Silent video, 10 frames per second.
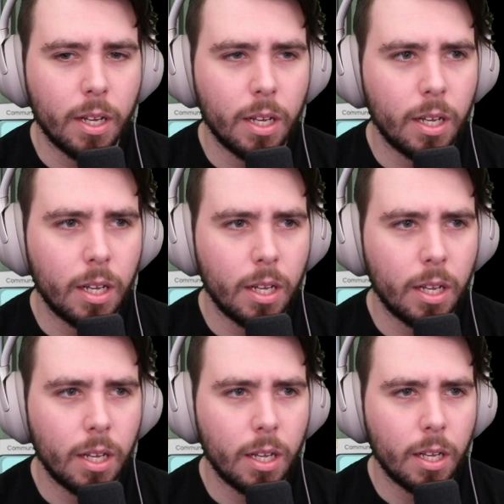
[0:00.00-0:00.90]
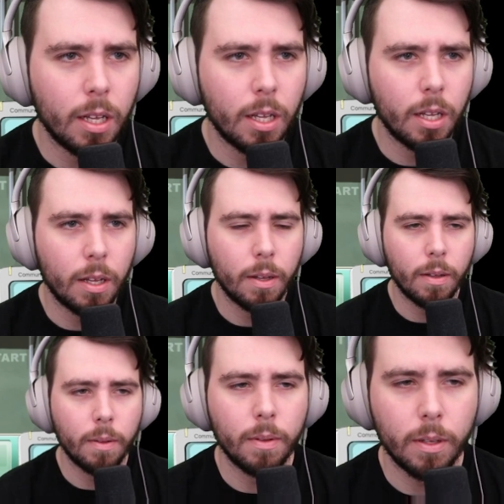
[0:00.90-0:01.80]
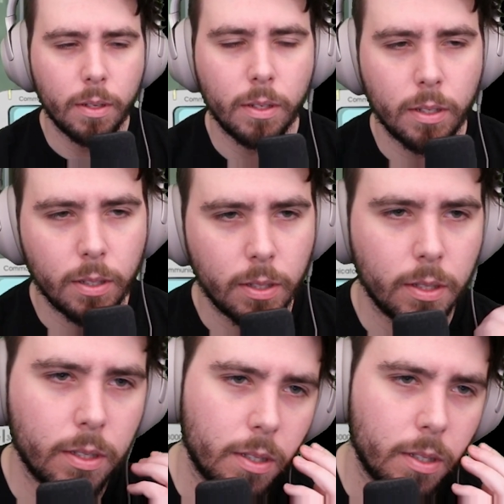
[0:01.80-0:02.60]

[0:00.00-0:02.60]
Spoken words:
(no one is talking)